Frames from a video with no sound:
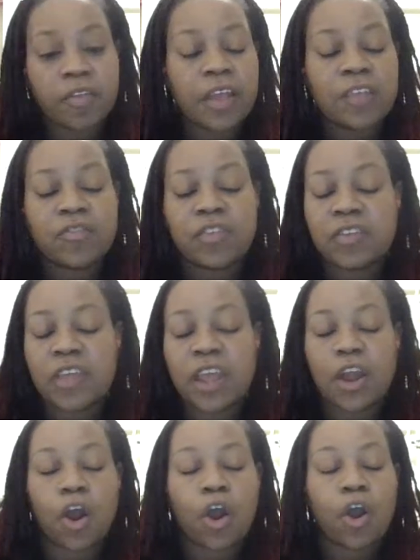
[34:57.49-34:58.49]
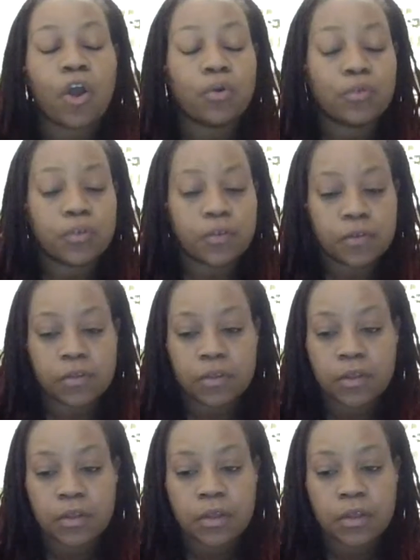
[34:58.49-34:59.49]
It hurts,
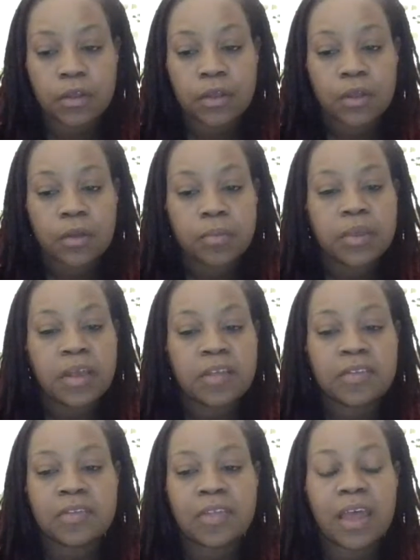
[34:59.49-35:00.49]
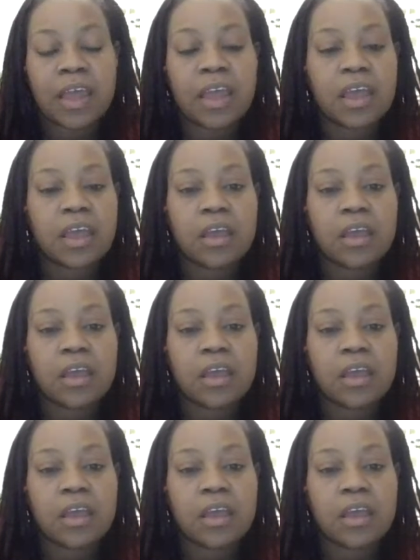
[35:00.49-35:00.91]
because it's like,